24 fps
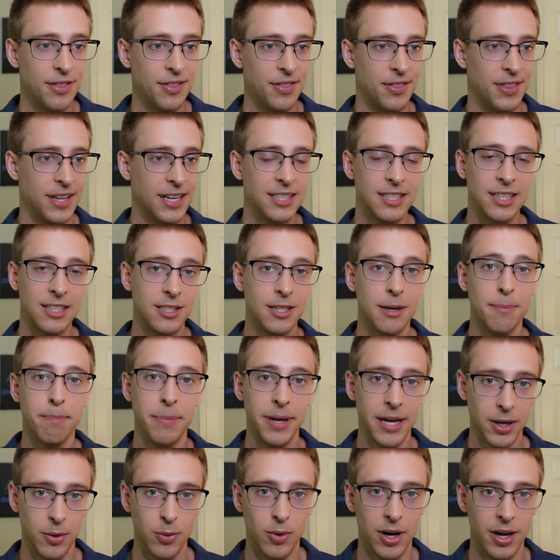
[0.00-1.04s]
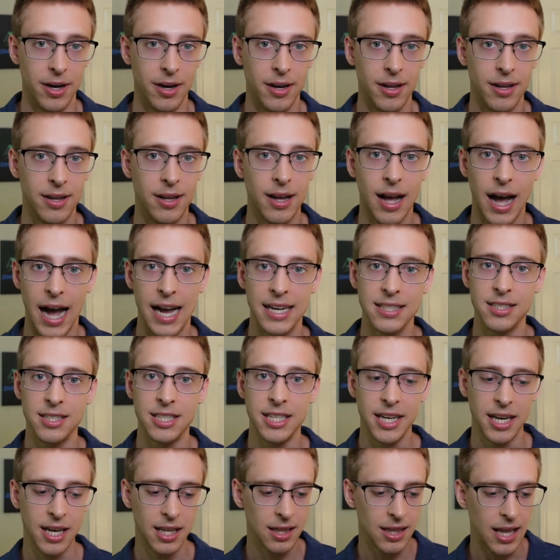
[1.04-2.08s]
This is a big one. I
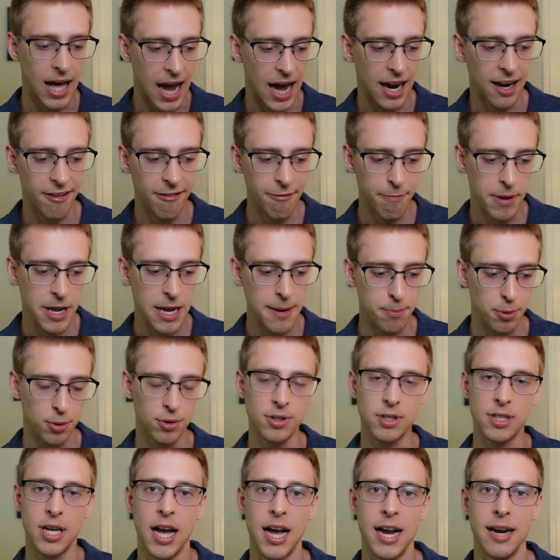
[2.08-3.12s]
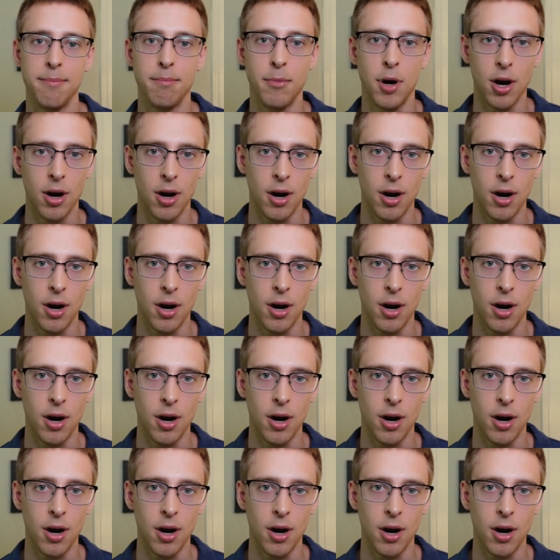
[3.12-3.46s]
see a lot of people sign